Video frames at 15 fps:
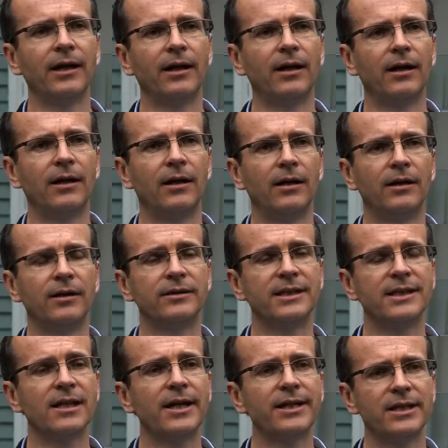are
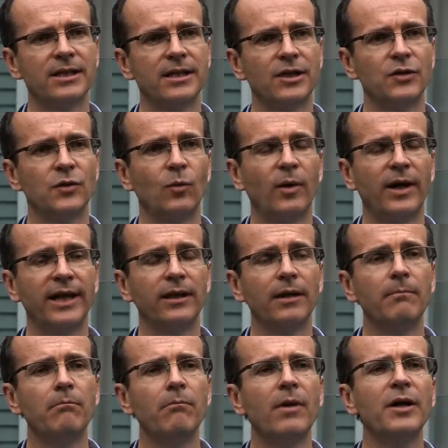designed in such a way that
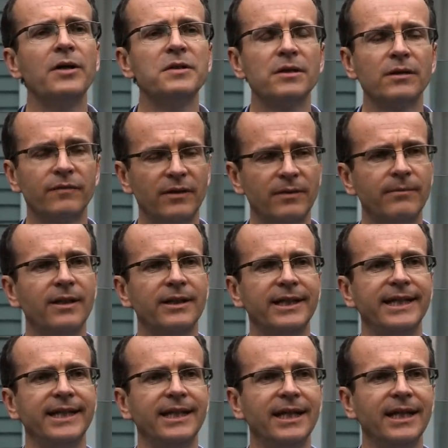most of the
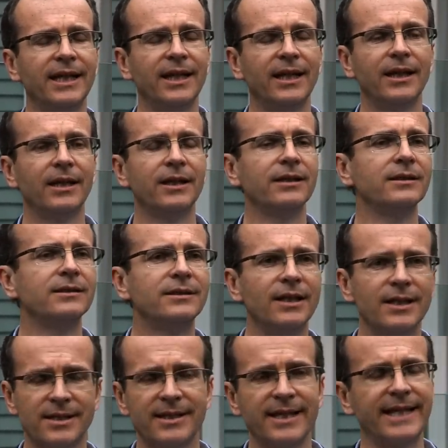money
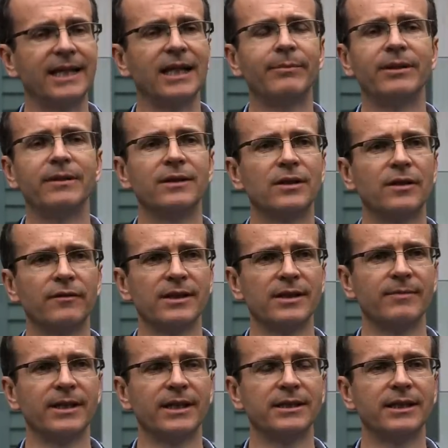doesn't end up in the tourism
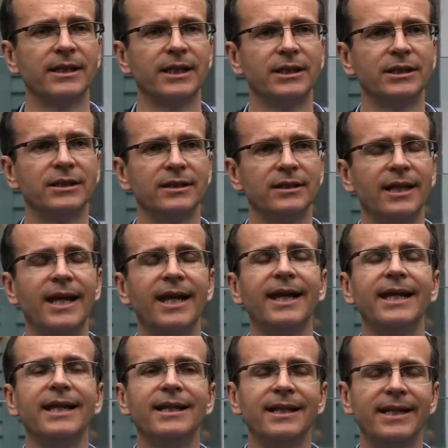destination.
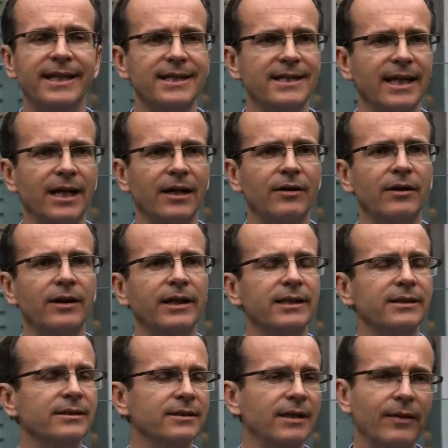It leaks out and
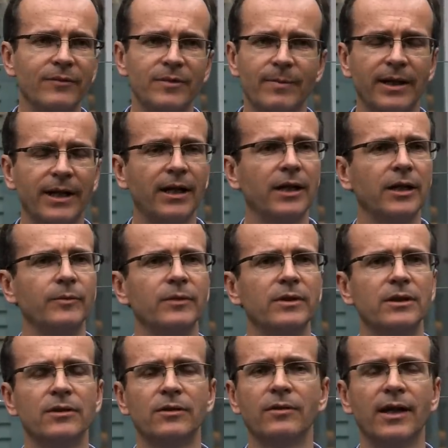it comes back home with
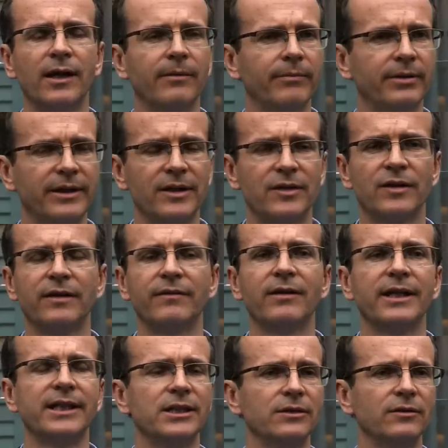the tour company, the travel
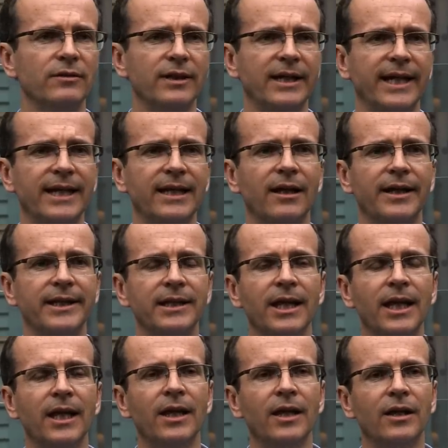agent or the airline.
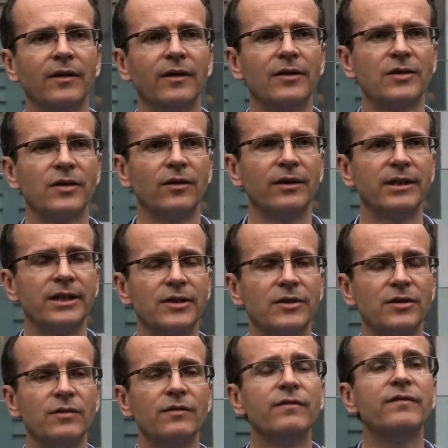And those holidays
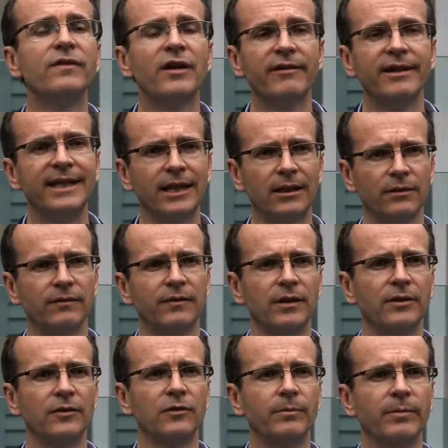do very little for
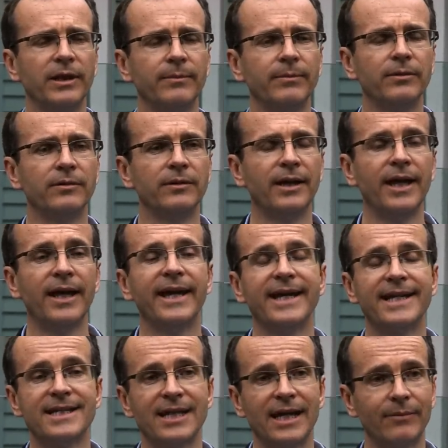local people
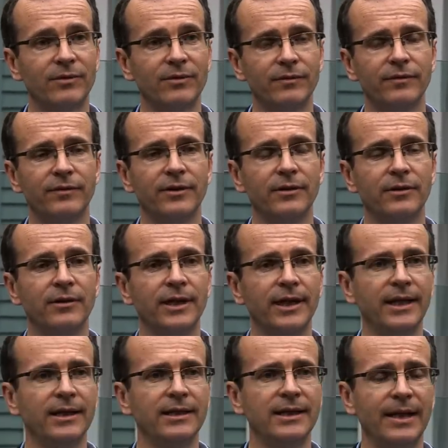except for
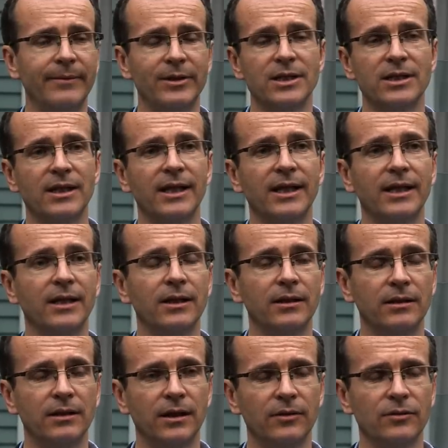damage their
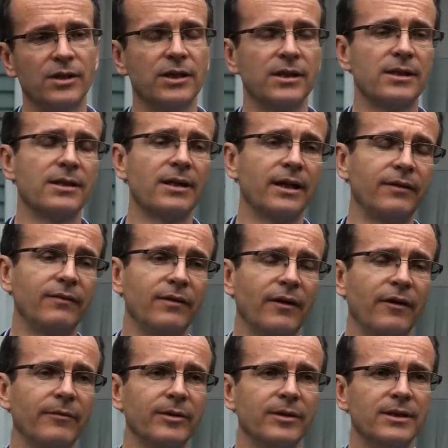cultures and
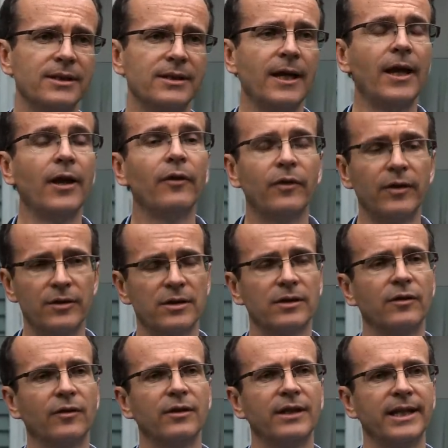environments. Those are the
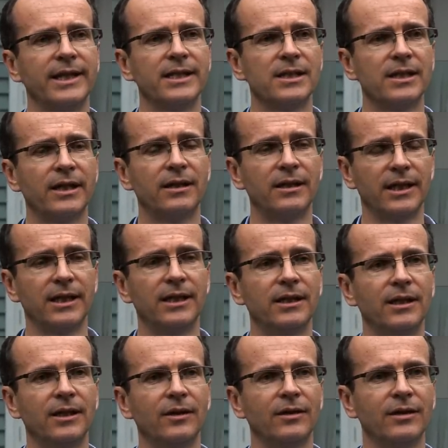holidays I think
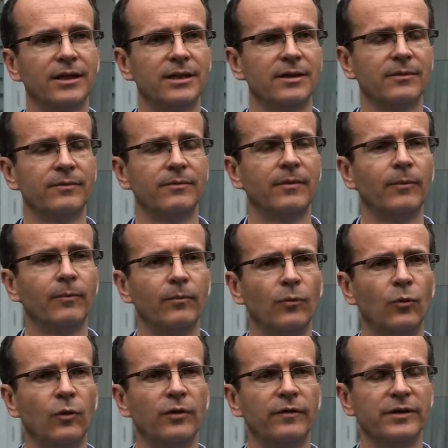that
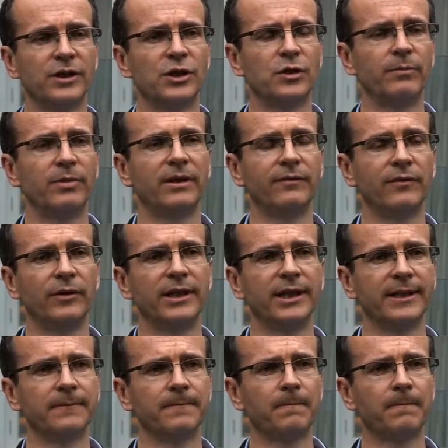more of us should be avoiding.